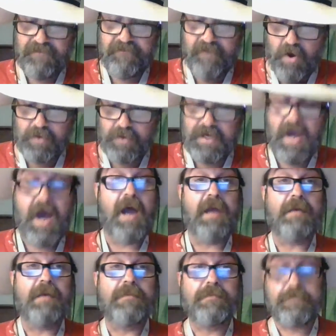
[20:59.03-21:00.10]
fall guy
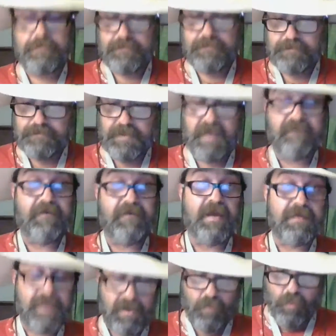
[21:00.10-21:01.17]
if
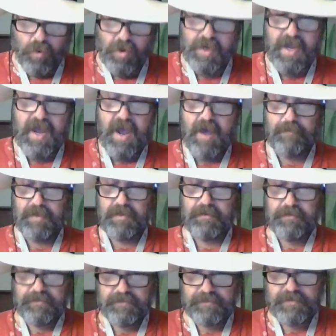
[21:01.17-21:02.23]
anything were to happen.
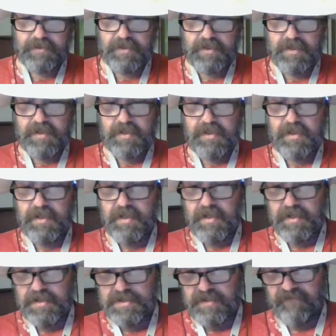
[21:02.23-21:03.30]

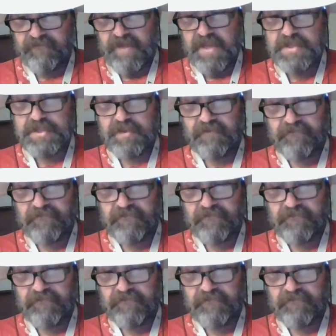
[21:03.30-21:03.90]
And he's the face and the